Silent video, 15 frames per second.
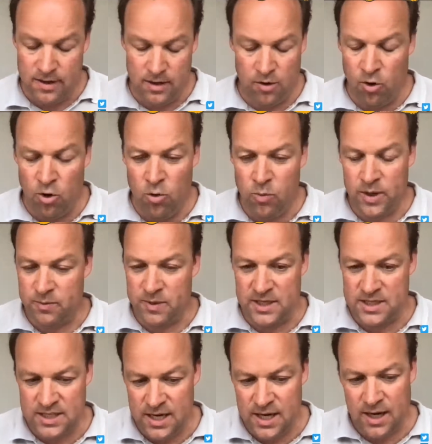all what we
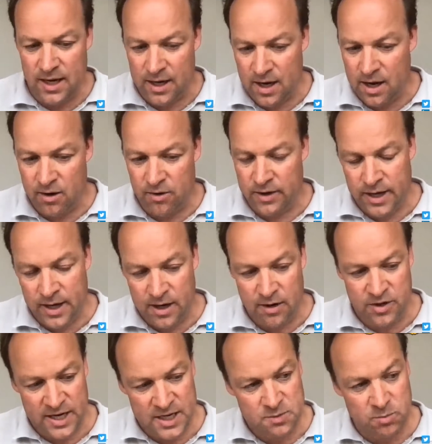see in our
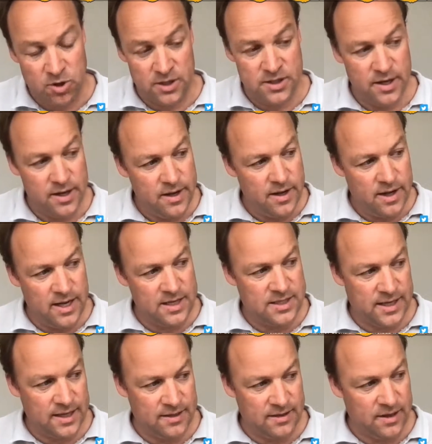dashboard is
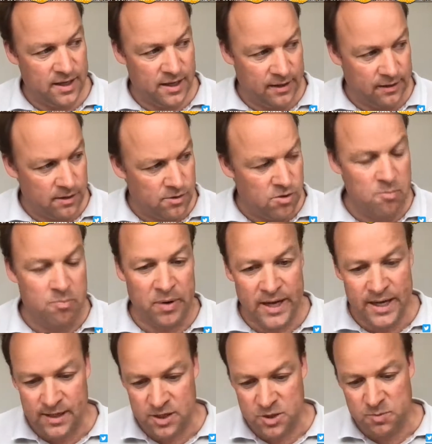that the
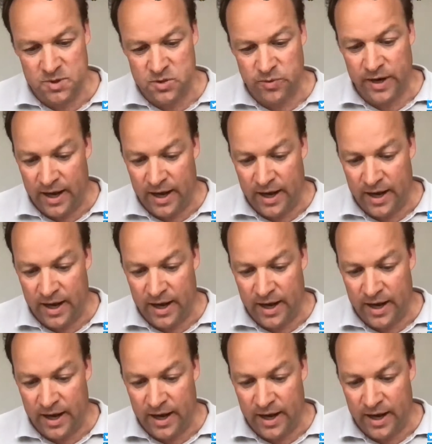completeness between